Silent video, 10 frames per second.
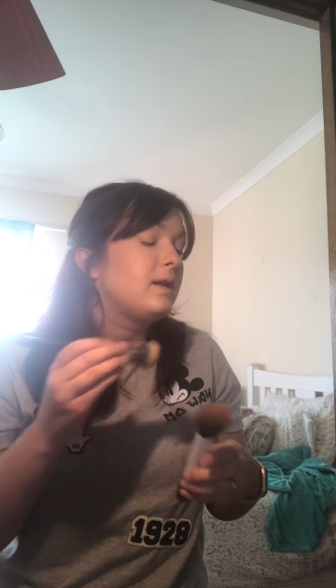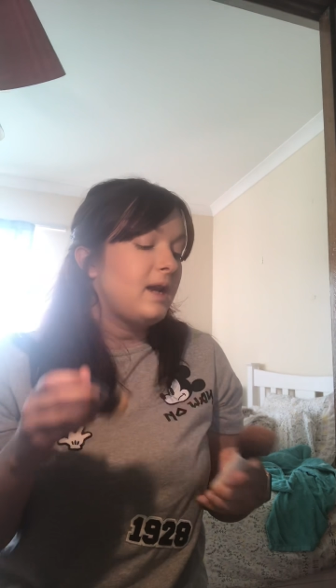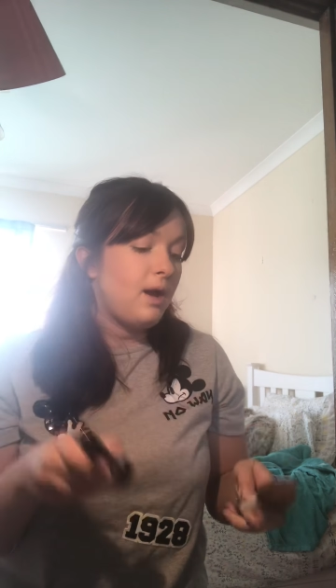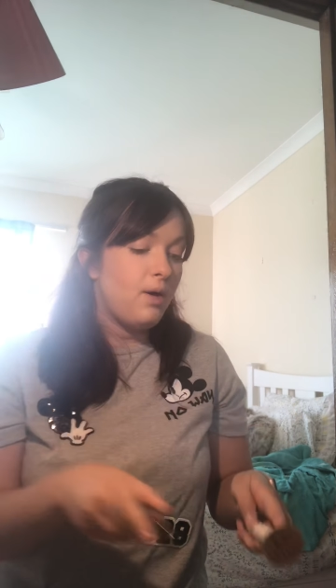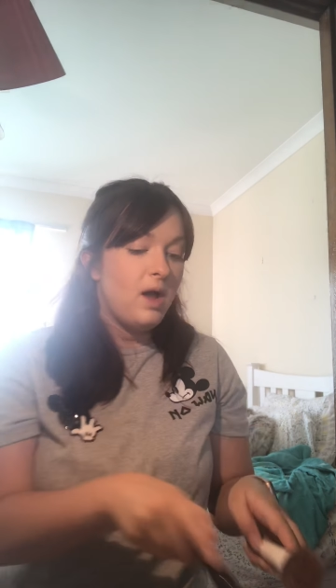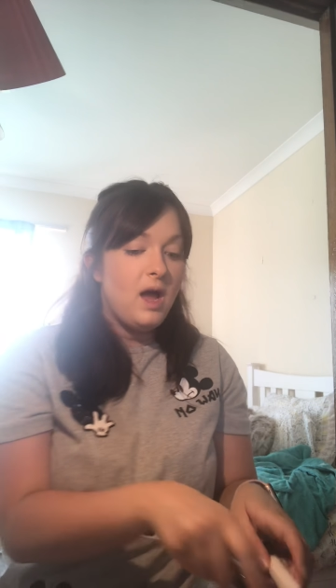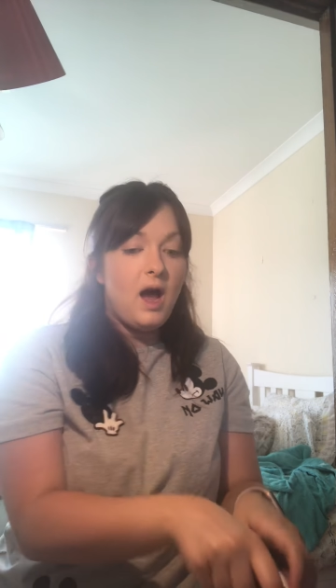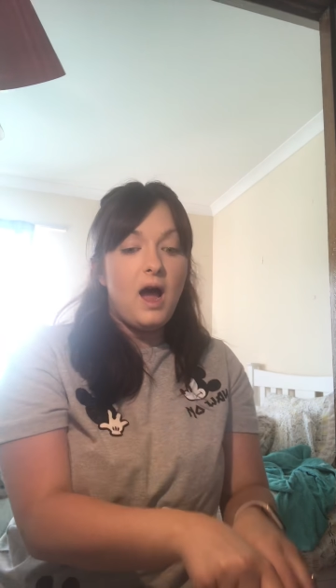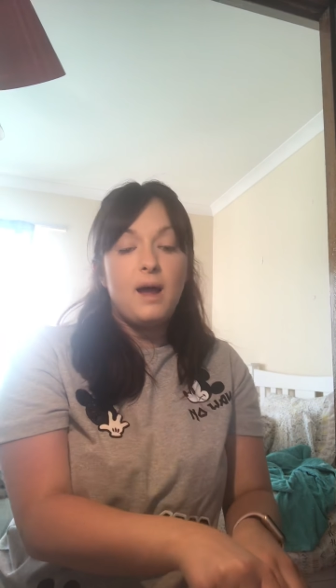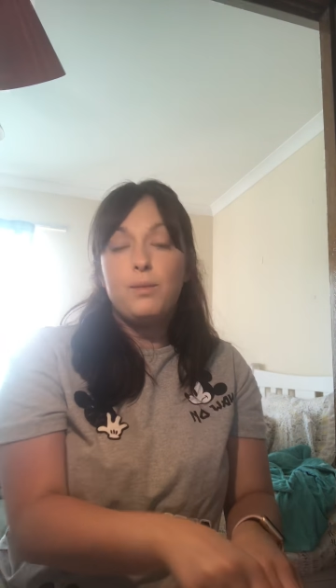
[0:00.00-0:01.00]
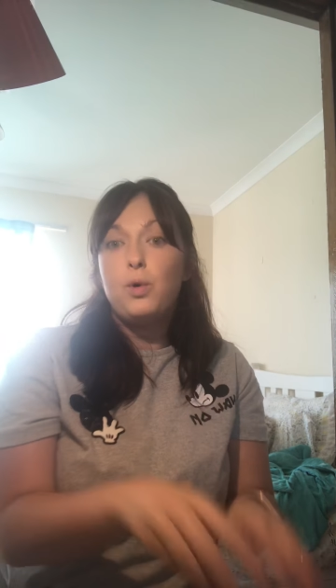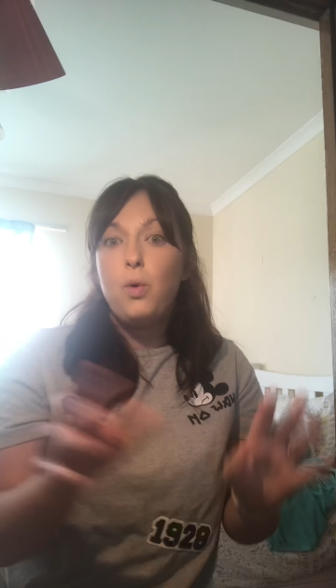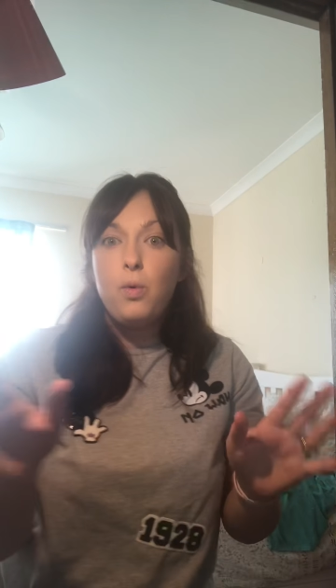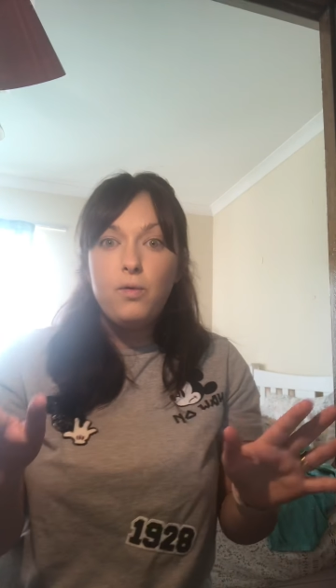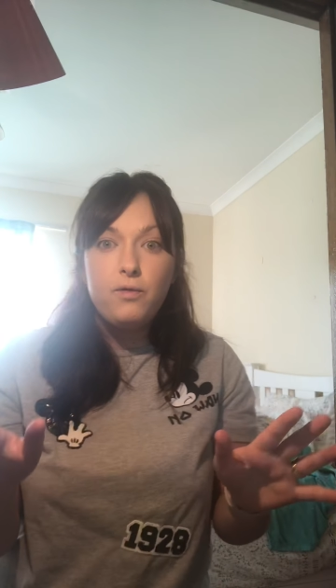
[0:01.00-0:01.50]
Now, I am
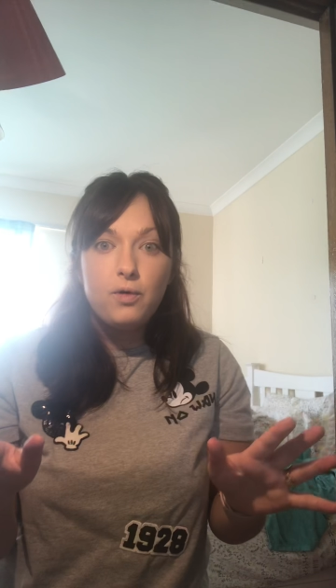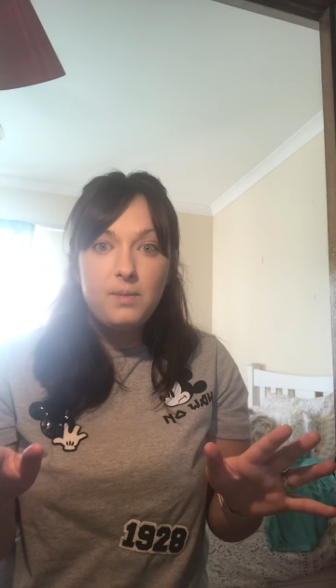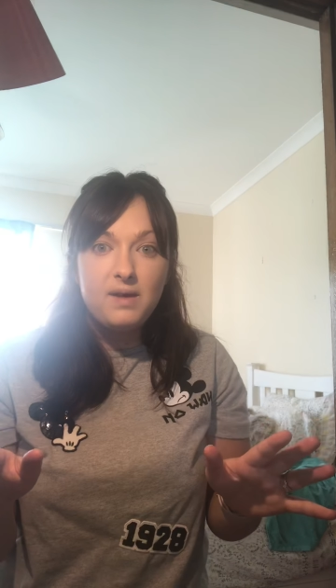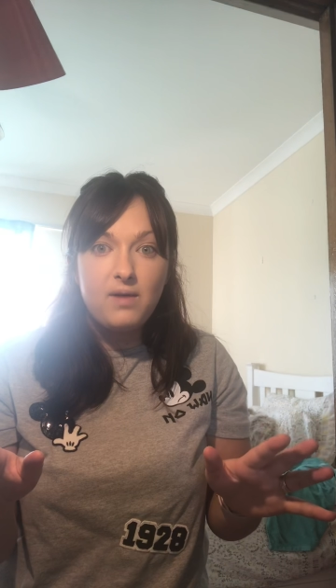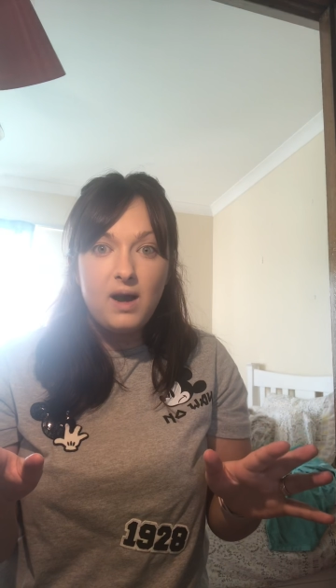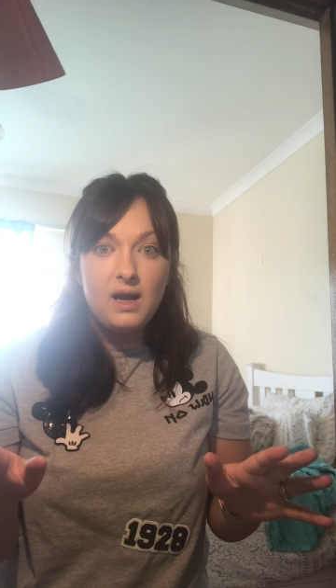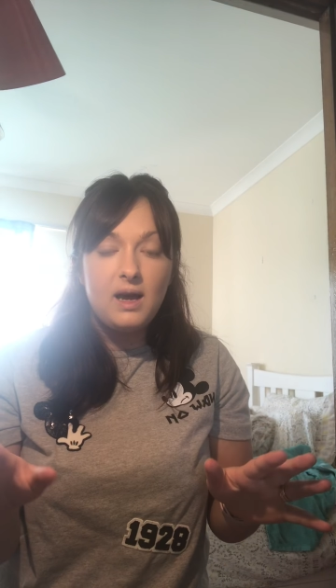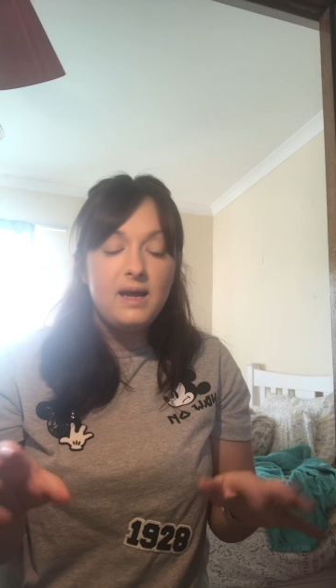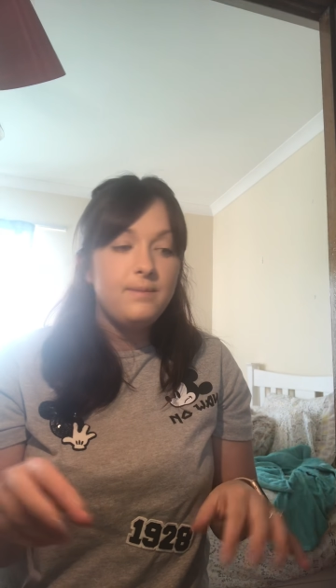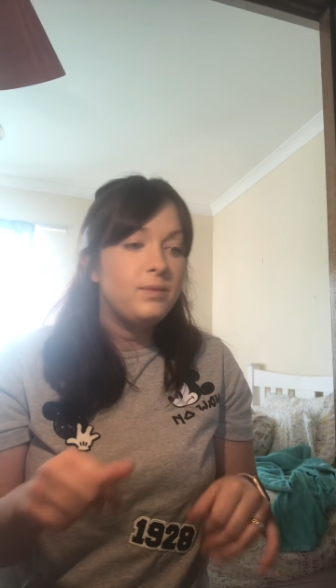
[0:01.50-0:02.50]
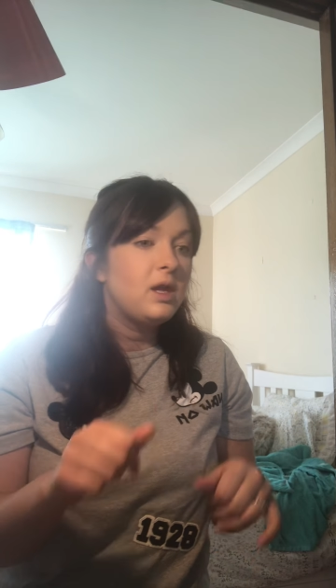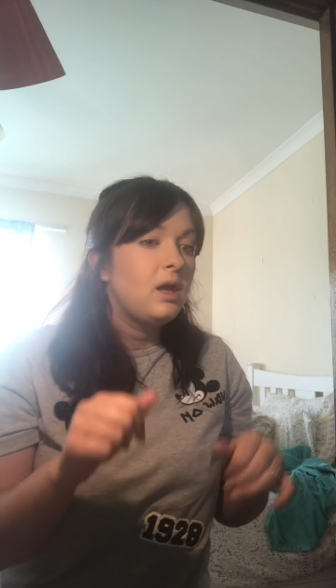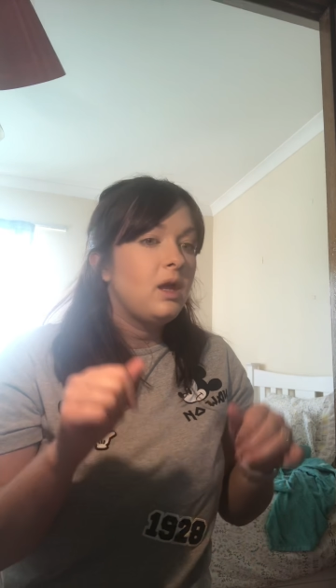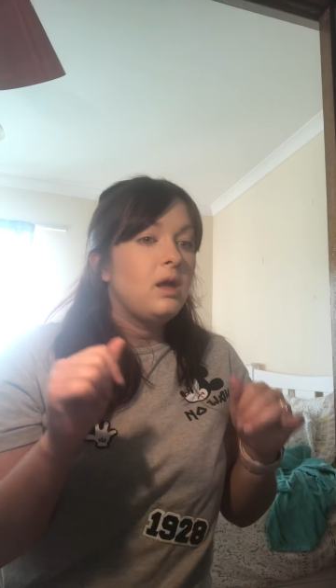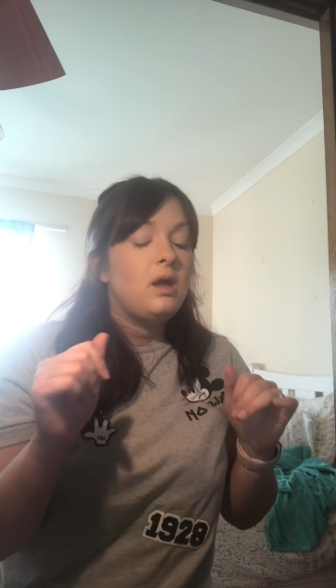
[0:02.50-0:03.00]
all for a bit of highlight,
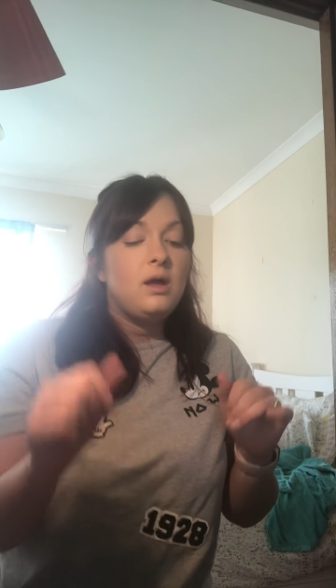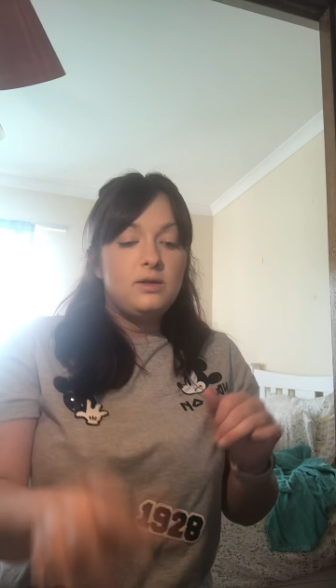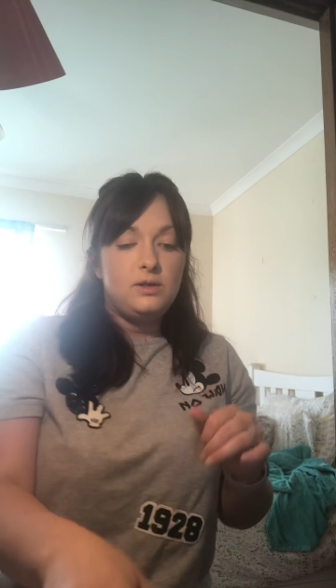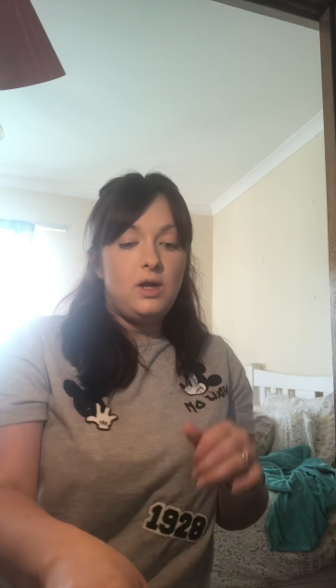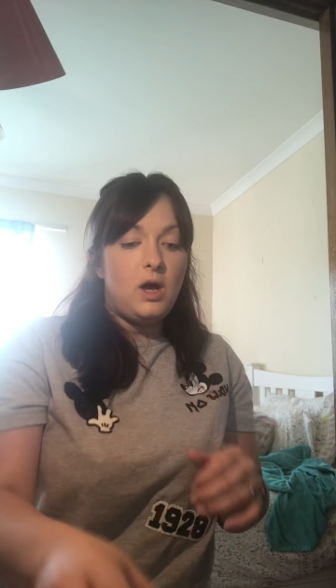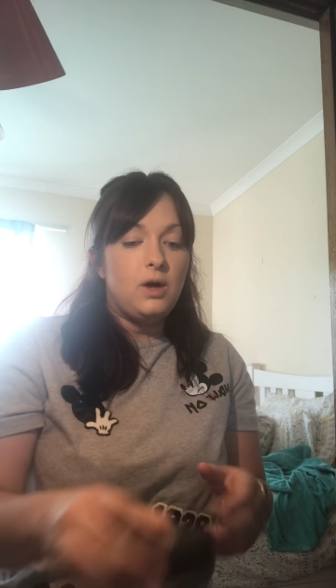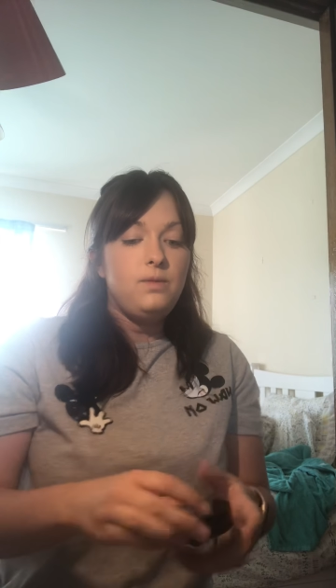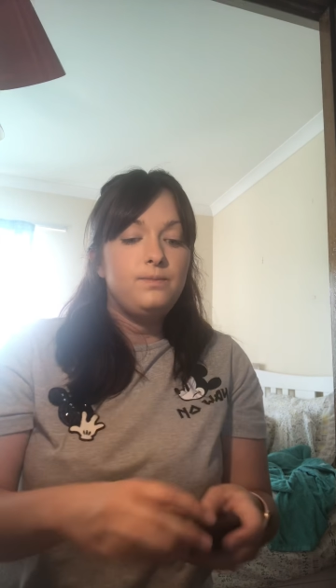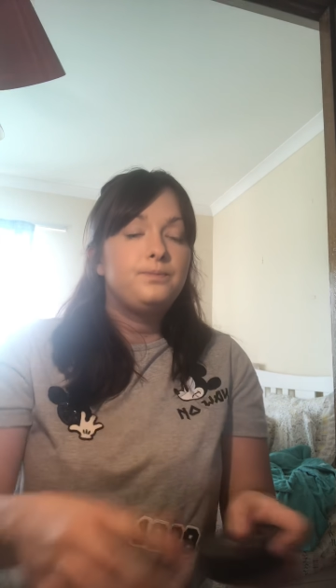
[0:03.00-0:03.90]
so